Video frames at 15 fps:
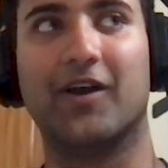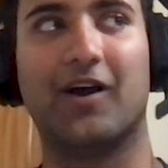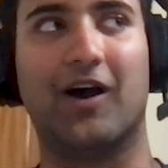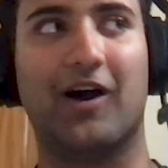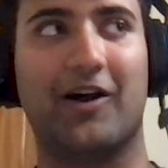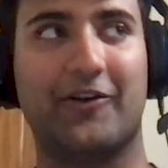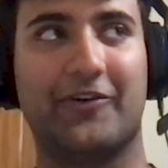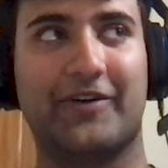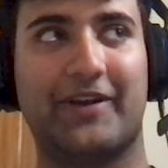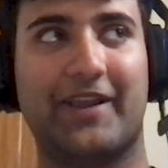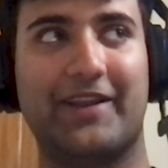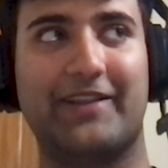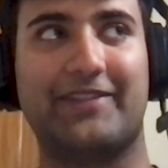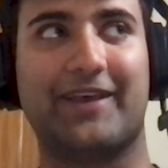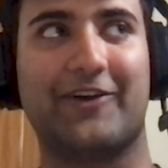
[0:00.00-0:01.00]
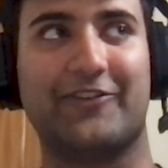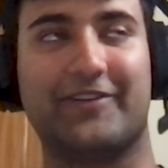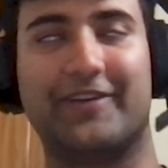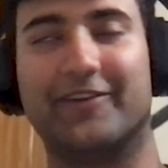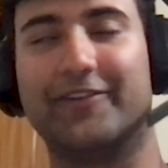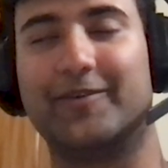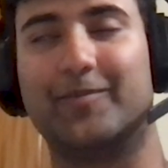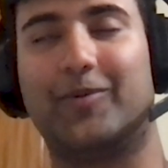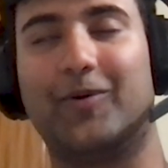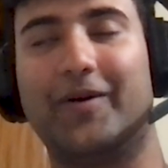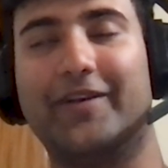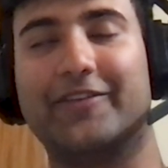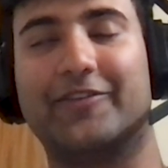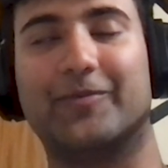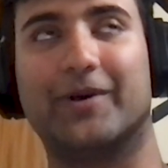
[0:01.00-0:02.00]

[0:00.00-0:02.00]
180,000 Hilton points,